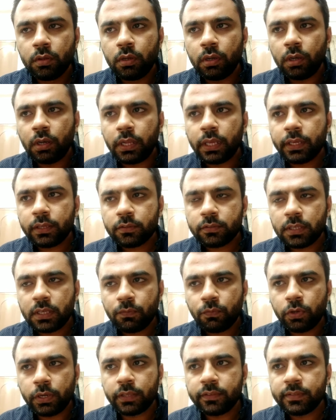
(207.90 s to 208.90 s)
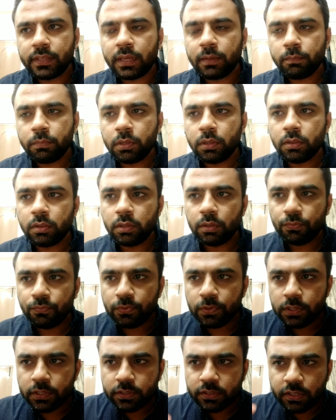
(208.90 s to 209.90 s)
Like say for example, the
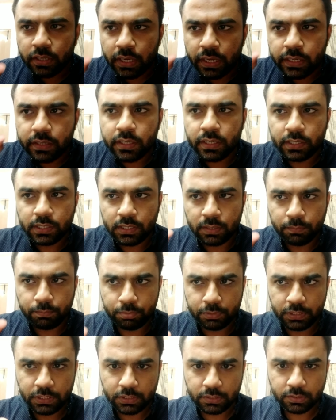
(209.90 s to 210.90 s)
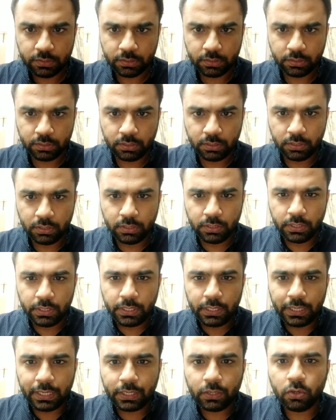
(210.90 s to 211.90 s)
first 100 companies
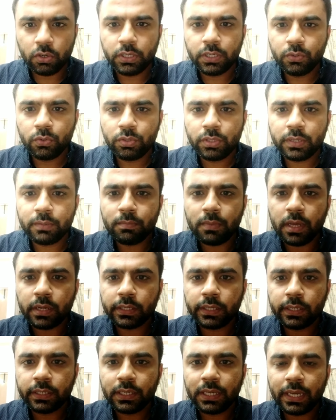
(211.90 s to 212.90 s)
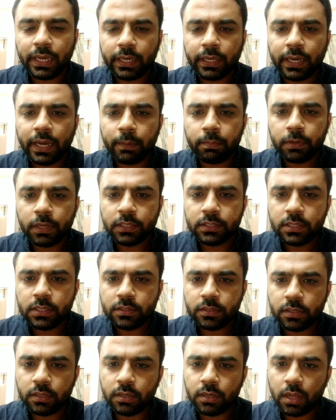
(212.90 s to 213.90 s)
according to their market
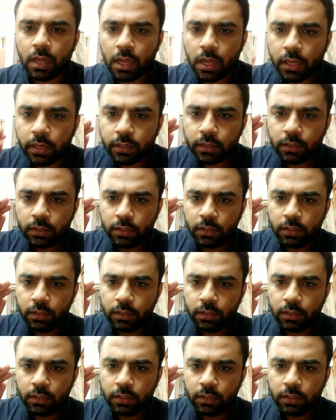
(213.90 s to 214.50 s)
capitalization are